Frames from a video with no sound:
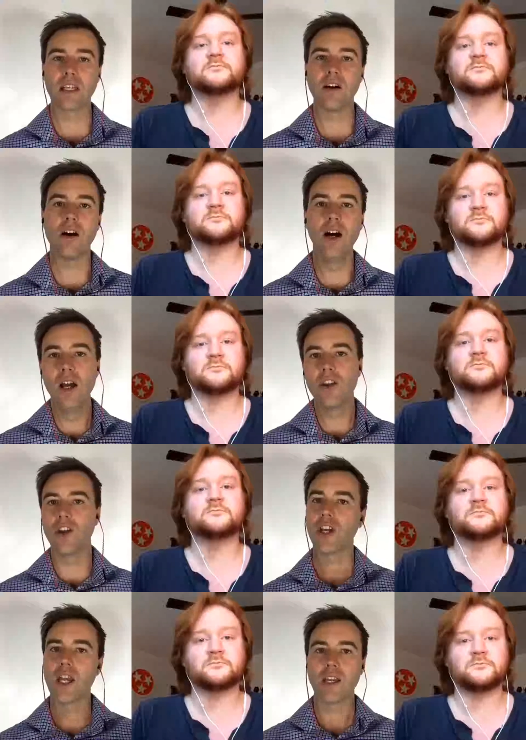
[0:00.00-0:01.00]
Speaker 1: "Oh, you know, can
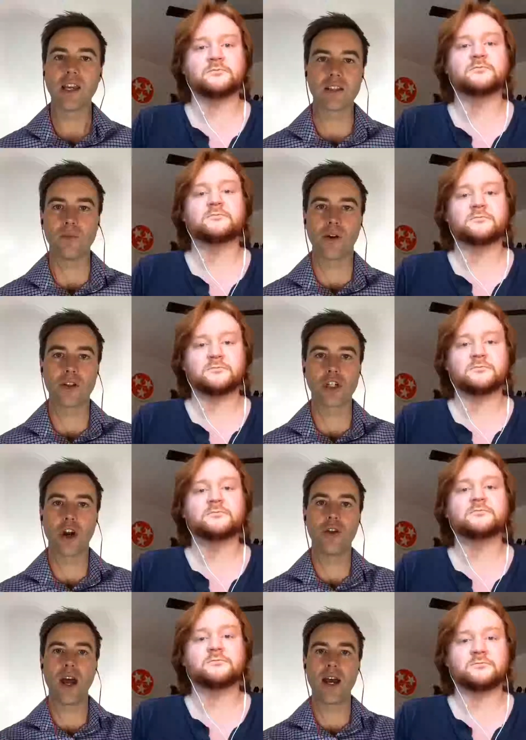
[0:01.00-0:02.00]
you get someone on the show that
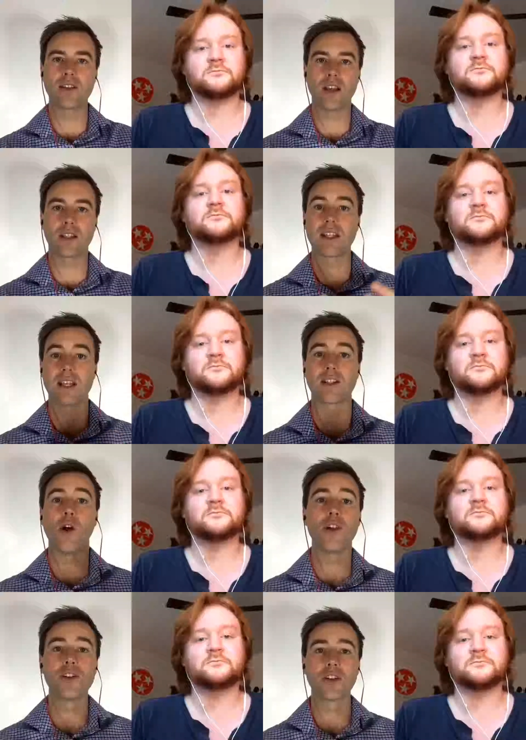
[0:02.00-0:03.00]
has like SaaS
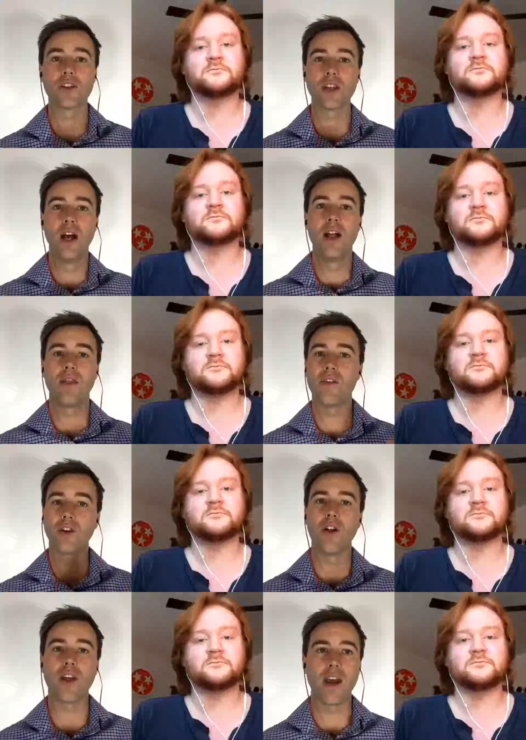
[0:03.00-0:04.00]
knowledge?" Because they've got
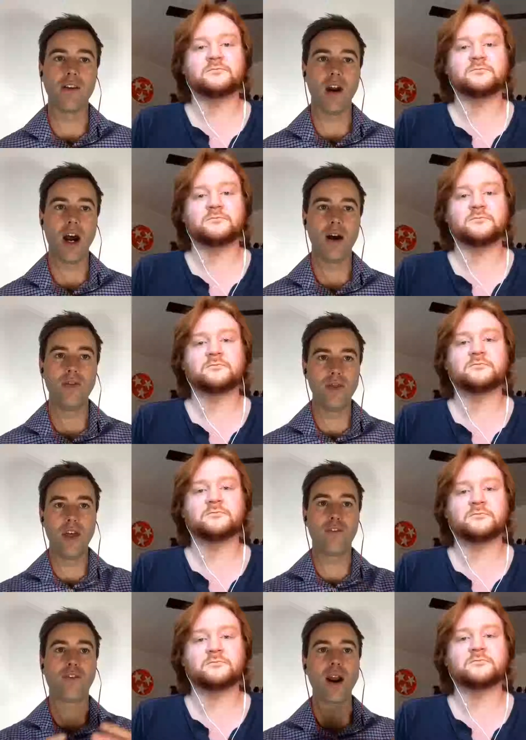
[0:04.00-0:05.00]
their uh, their
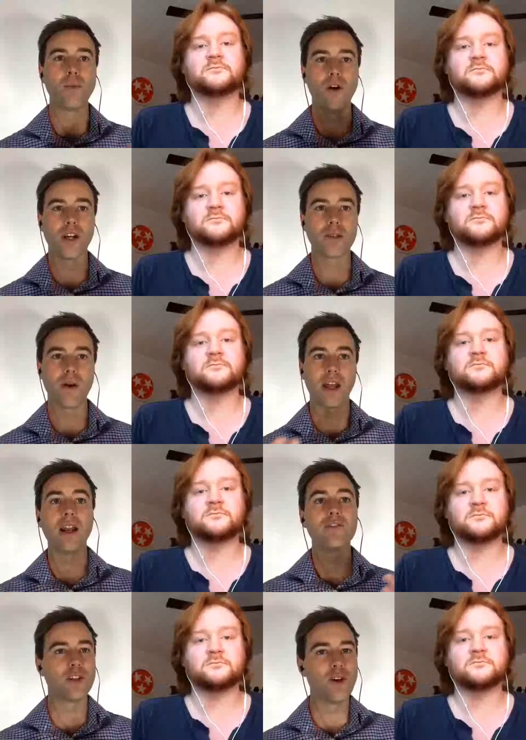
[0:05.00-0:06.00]
frameworks, but they'd love
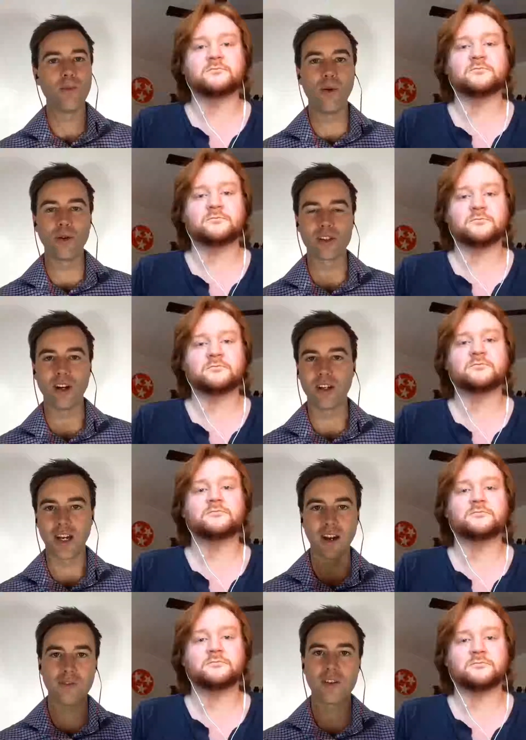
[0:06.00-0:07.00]
to know more. So, I'd love
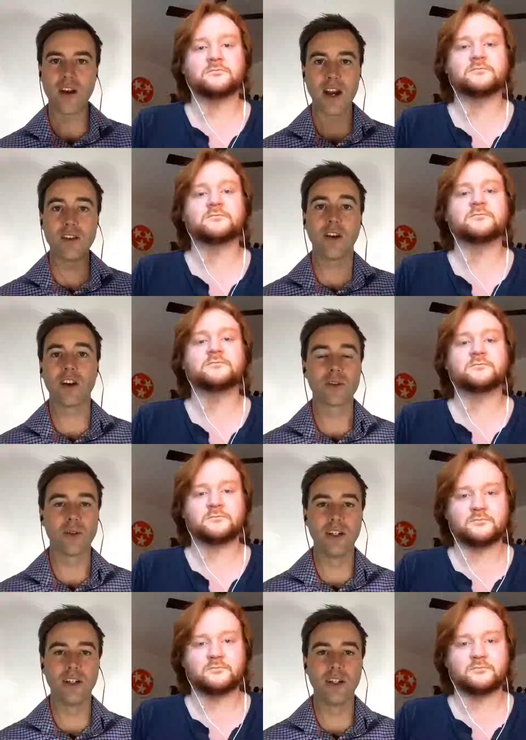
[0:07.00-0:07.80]
to know how you got into it.